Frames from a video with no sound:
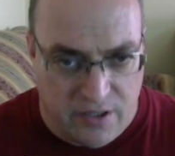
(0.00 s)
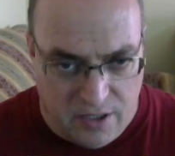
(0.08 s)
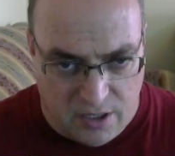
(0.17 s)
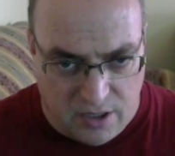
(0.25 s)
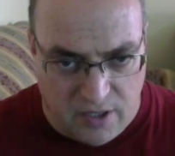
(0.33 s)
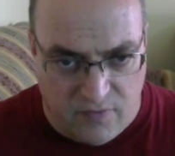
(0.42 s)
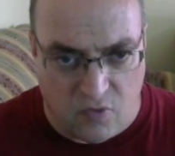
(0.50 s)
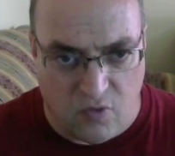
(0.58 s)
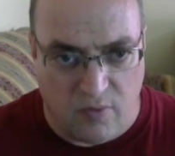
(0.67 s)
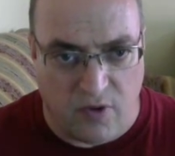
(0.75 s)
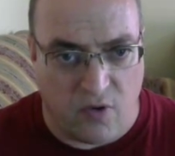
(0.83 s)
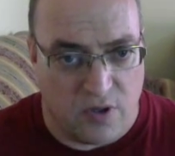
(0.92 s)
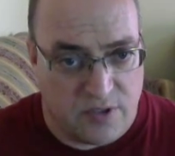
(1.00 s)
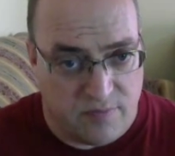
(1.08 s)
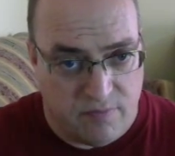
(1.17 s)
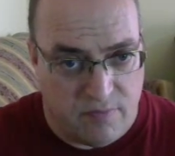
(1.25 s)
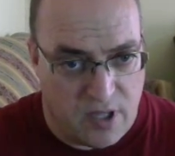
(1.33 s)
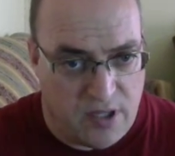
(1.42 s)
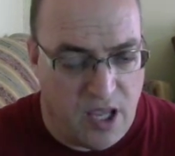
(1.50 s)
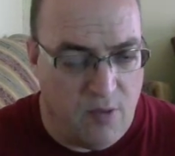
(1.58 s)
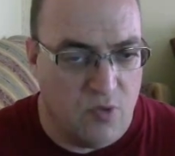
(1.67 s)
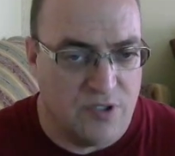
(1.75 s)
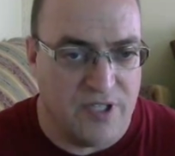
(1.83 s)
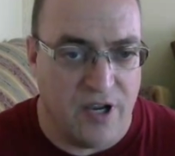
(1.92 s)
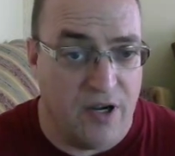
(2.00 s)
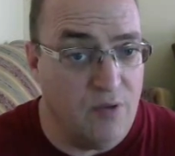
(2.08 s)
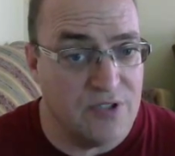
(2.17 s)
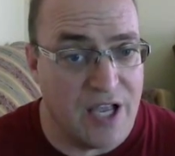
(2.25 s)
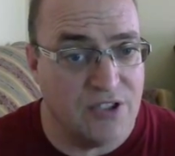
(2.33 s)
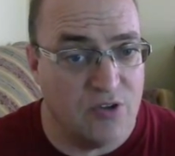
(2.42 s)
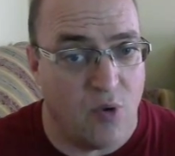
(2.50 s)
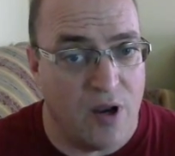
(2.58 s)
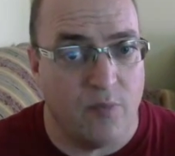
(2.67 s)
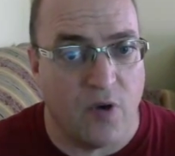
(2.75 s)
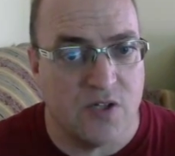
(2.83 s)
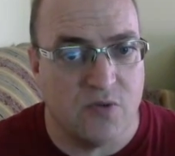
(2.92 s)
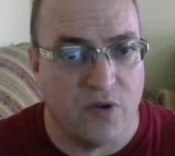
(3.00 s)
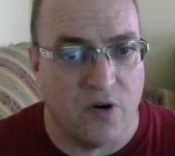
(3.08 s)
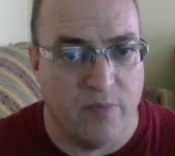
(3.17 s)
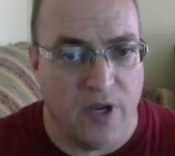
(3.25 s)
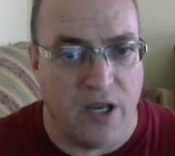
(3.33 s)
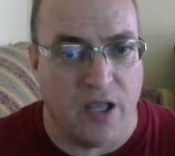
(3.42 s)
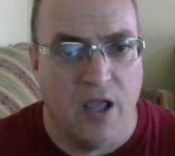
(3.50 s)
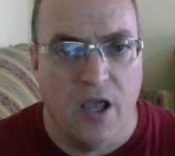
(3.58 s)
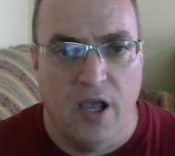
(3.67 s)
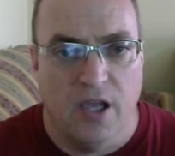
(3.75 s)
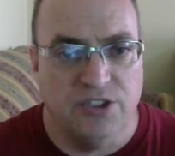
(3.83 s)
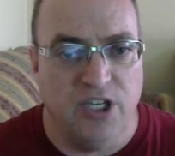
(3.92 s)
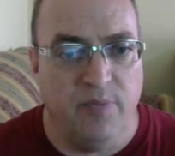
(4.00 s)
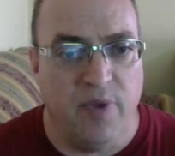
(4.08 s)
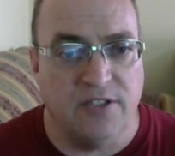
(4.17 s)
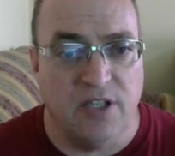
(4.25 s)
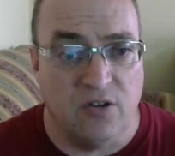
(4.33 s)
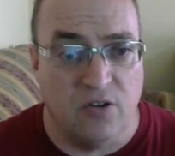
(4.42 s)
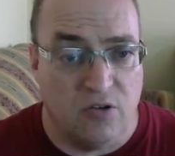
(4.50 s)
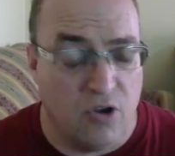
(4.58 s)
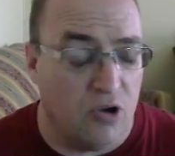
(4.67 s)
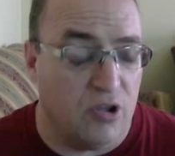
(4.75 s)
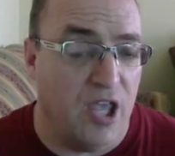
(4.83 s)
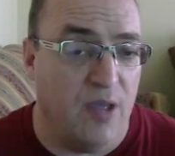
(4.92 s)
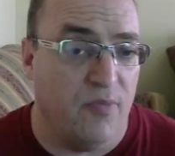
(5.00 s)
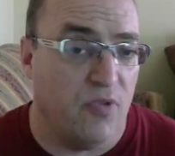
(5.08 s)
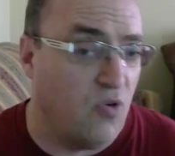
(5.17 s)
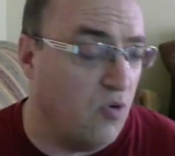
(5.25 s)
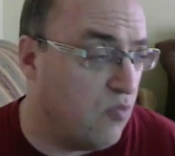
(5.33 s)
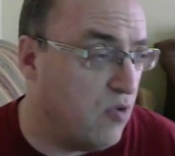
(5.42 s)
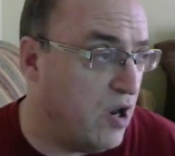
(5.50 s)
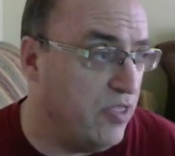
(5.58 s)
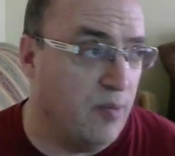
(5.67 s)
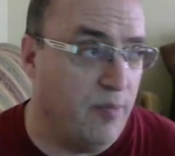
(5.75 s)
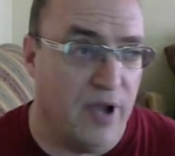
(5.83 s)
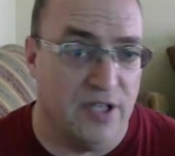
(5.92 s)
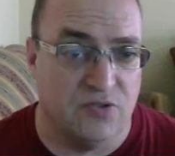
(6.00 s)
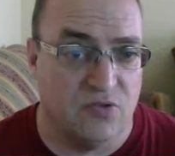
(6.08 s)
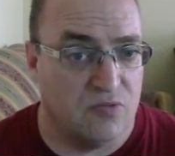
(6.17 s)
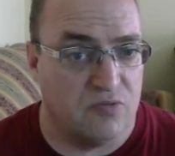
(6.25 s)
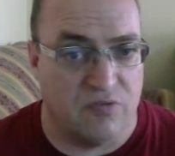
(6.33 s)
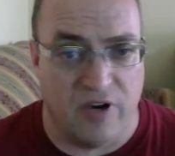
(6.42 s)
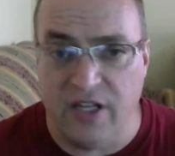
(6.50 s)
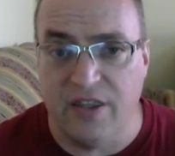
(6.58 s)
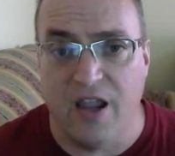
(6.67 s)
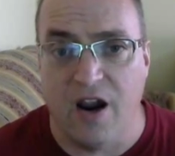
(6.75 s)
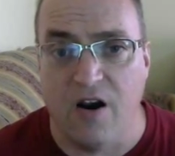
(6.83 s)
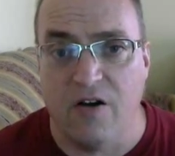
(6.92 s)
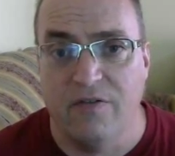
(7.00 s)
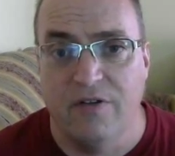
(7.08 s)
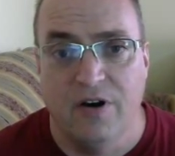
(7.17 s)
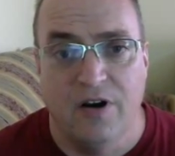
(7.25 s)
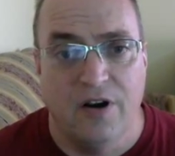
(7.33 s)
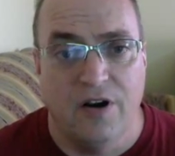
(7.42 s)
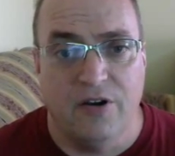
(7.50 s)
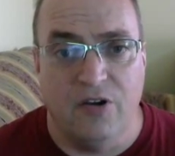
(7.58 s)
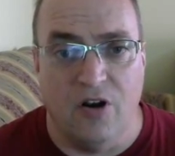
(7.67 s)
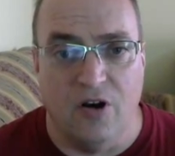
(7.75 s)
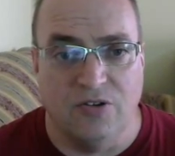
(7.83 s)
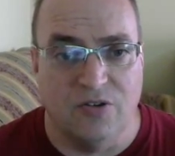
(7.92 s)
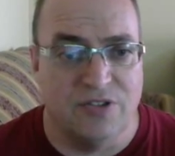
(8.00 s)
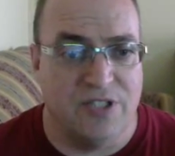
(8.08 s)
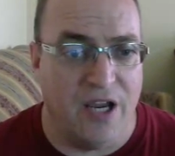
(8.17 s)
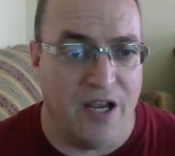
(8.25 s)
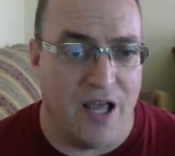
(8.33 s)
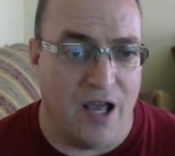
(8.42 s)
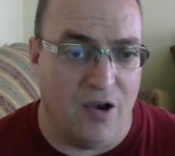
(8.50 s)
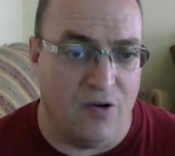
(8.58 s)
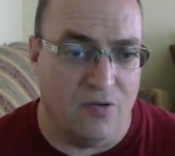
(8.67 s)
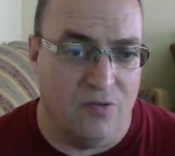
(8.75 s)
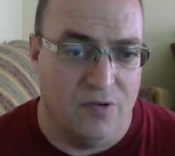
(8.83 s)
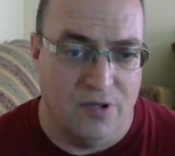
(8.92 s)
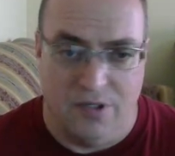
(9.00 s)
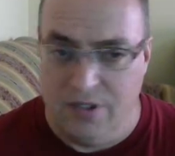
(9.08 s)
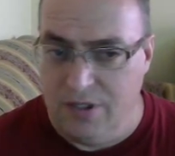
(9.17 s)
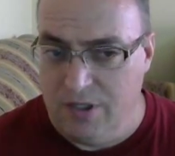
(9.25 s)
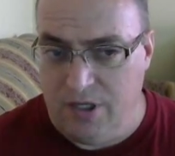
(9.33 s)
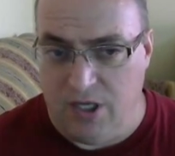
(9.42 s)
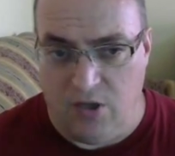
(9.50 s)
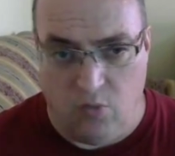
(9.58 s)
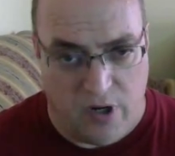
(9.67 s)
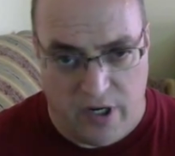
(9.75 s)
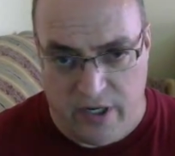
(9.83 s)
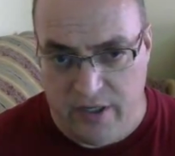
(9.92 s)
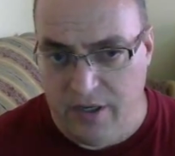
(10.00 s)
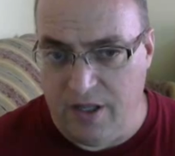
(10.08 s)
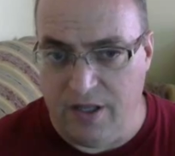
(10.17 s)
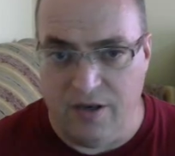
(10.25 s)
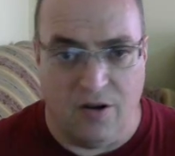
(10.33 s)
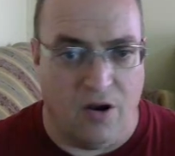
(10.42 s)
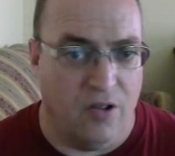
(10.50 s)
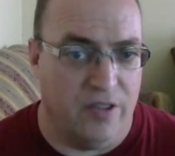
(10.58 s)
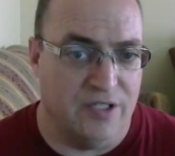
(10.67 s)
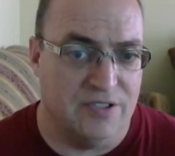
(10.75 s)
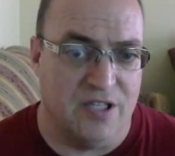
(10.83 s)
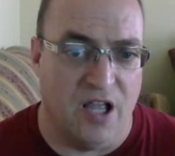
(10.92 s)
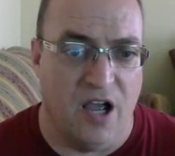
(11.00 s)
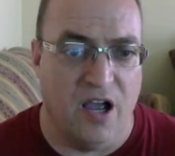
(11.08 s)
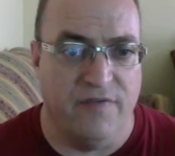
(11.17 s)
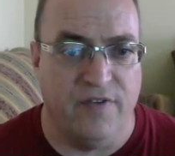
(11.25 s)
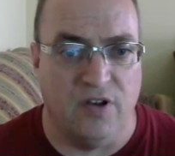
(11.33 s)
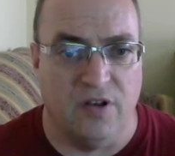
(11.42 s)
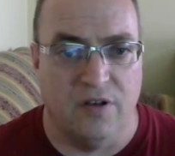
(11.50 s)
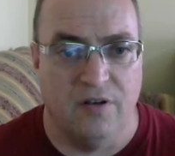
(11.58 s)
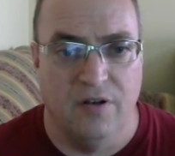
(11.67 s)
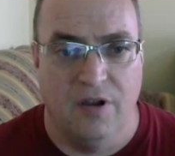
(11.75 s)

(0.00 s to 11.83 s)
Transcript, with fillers: in the living room. Of course, Tim was there, and he was actually quite impressed with her meeting. She basically took Tim and threw him right under the bus right there. You know, she was saying how he won and all this stuff, and,